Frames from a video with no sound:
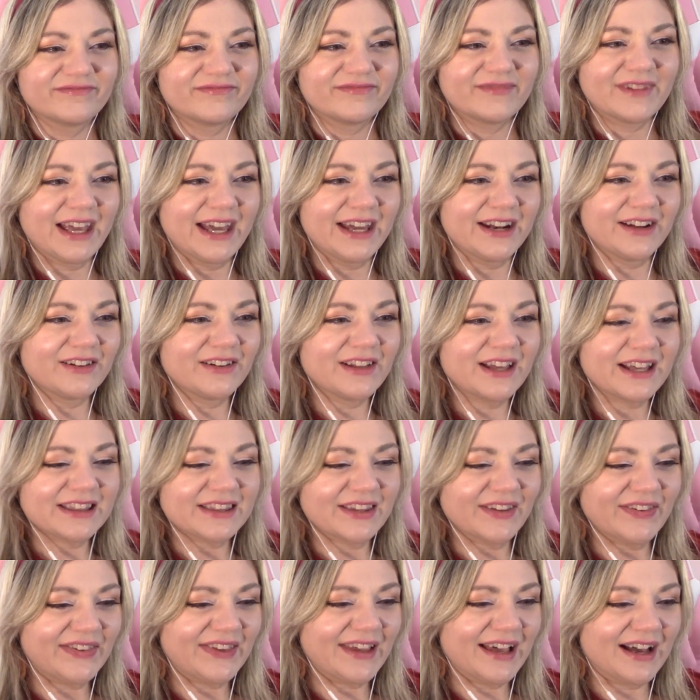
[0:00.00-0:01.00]
I don't like
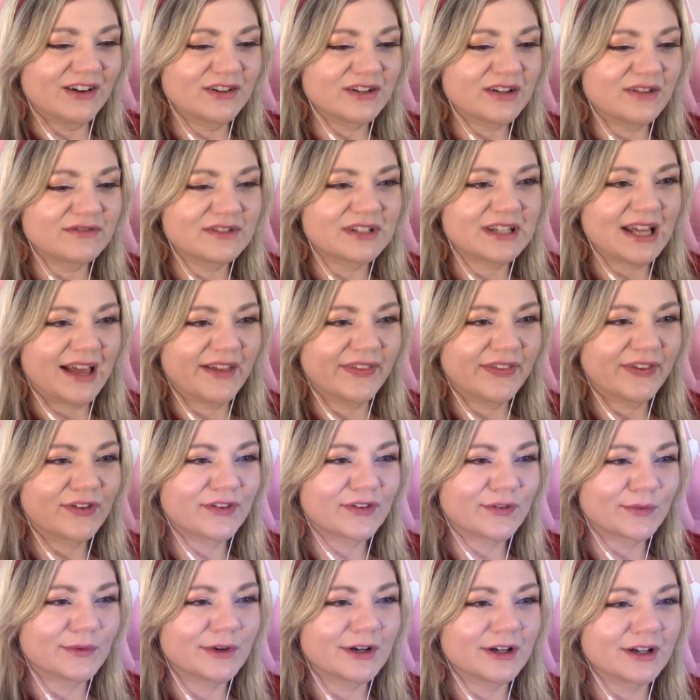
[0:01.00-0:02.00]
the sound of Death
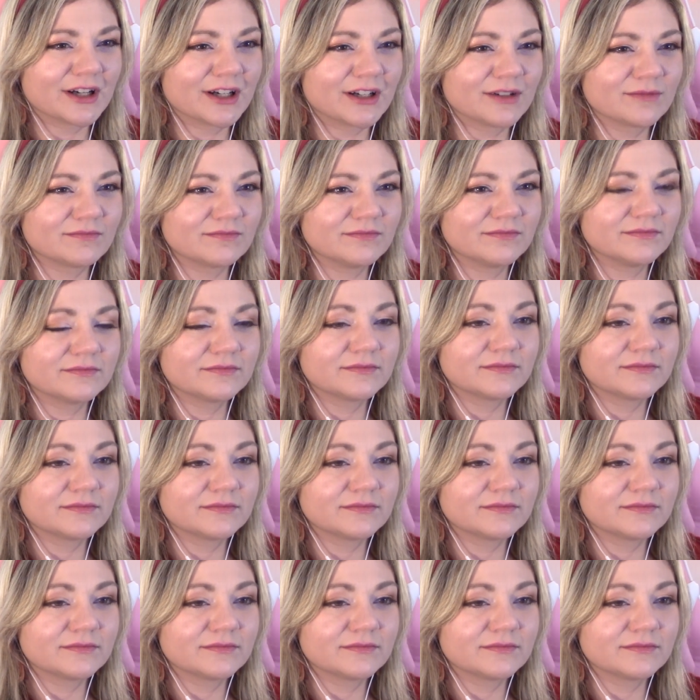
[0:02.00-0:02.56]
Swarm.